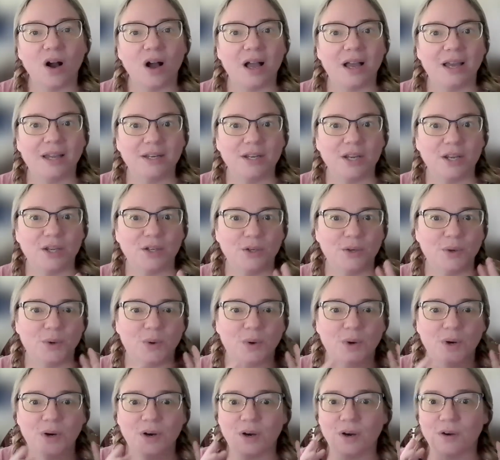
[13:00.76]
on
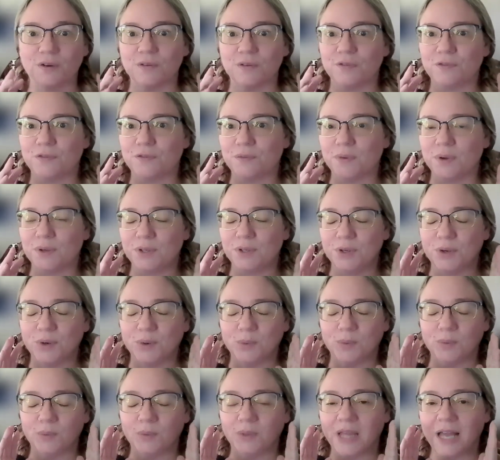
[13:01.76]
your
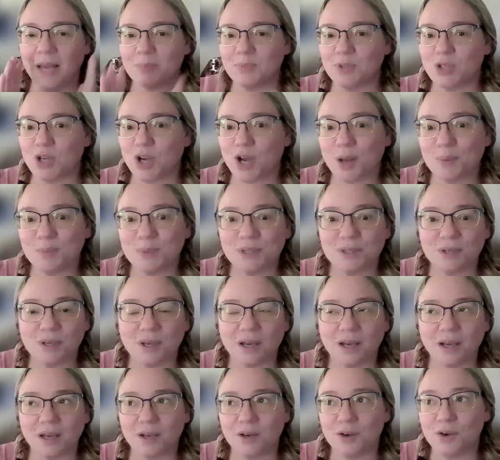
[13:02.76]
laptop's
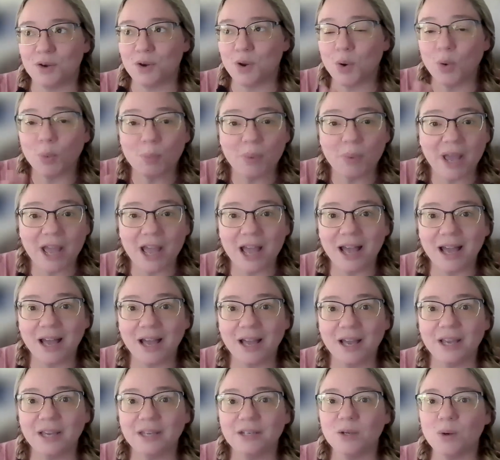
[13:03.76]

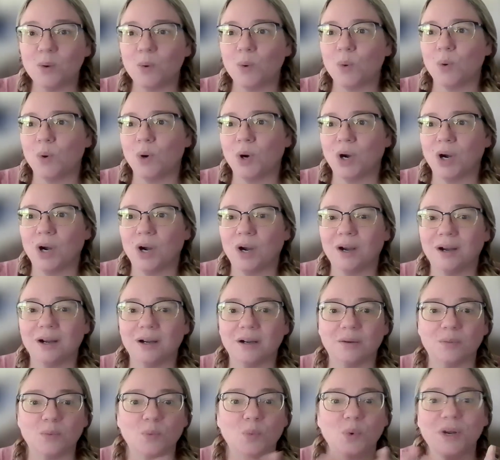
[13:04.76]
notepad
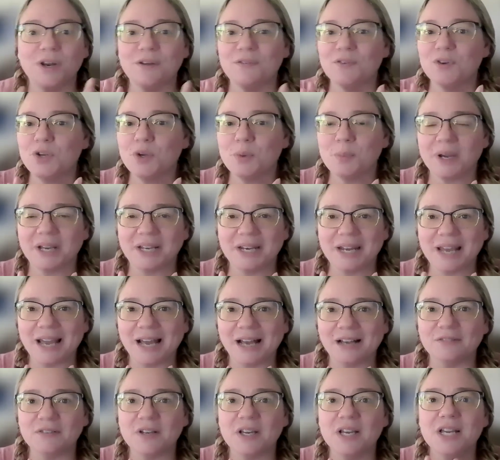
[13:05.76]
or whatever you might
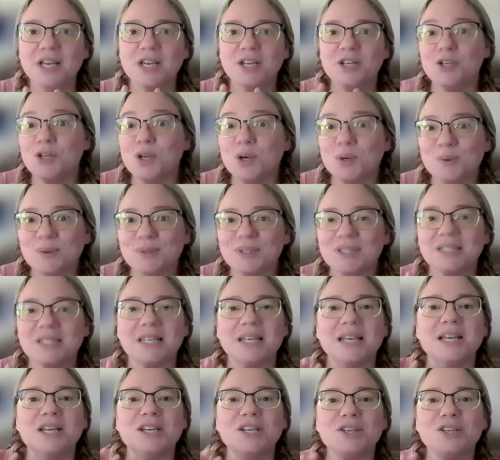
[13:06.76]
have, notes,
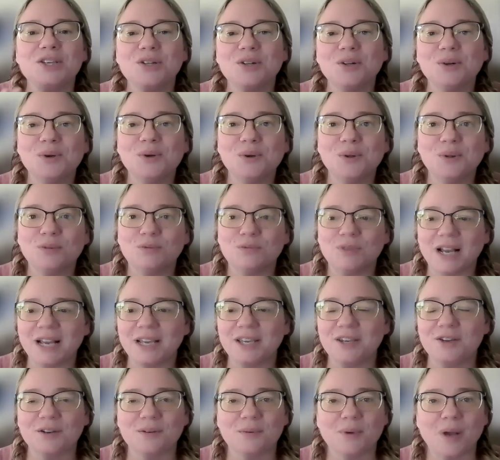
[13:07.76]
you'll
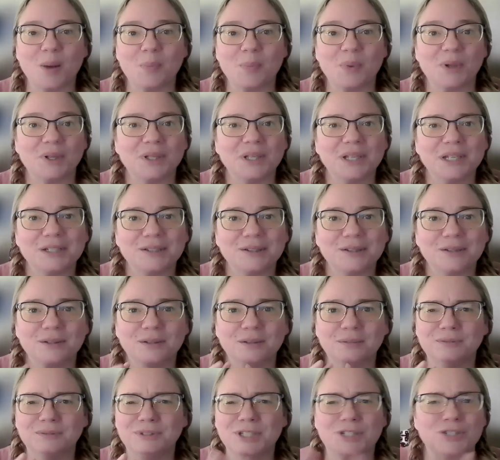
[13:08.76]
write up a
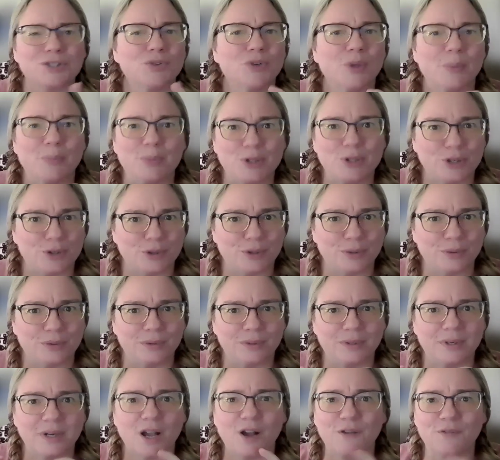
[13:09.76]
little
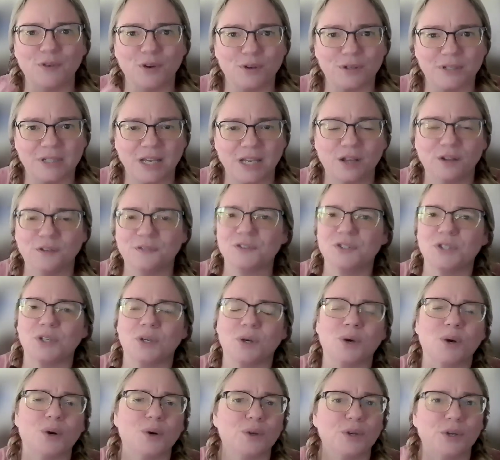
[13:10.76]
description of yourself.
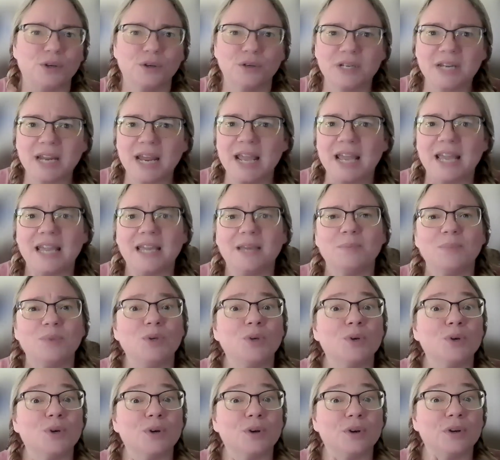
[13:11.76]
So your name,
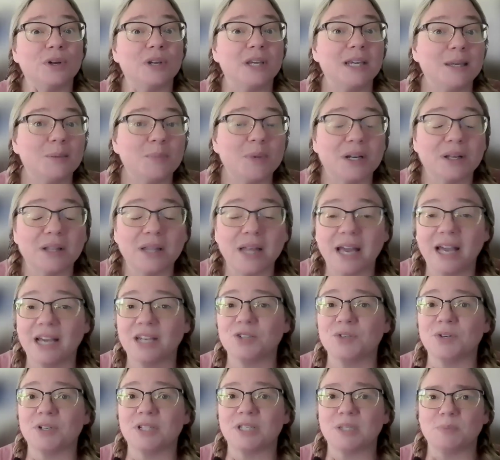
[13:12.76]
your email
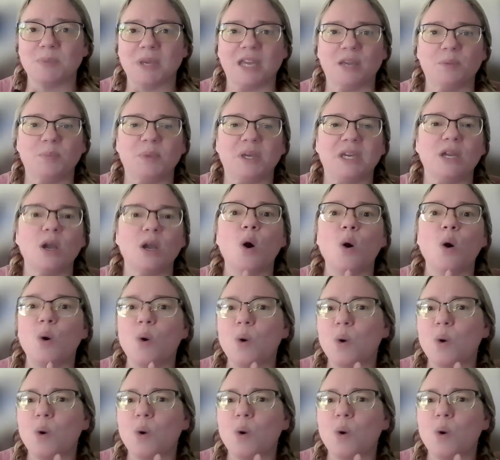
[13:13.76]
address maybe,